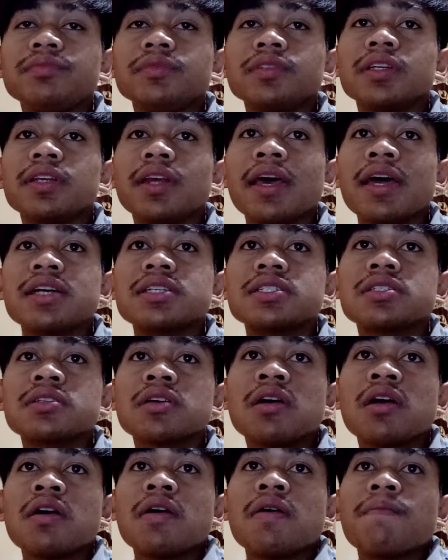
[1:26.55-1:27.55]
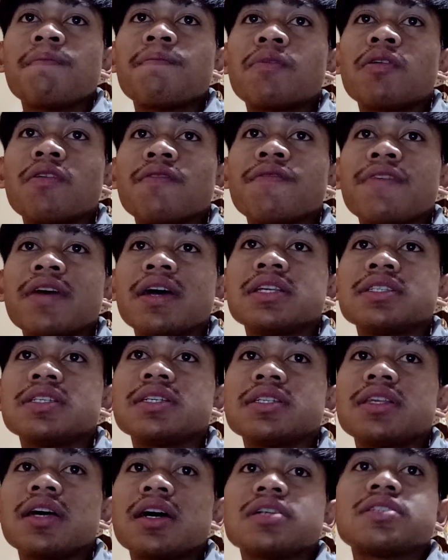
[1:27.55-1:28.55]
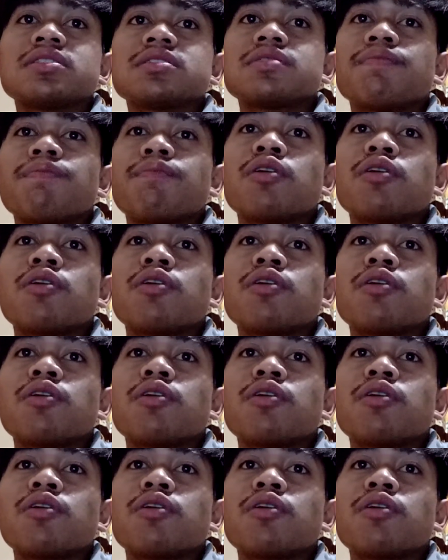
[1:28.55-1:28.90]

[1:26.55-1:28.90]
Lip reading: Next, proficiency test.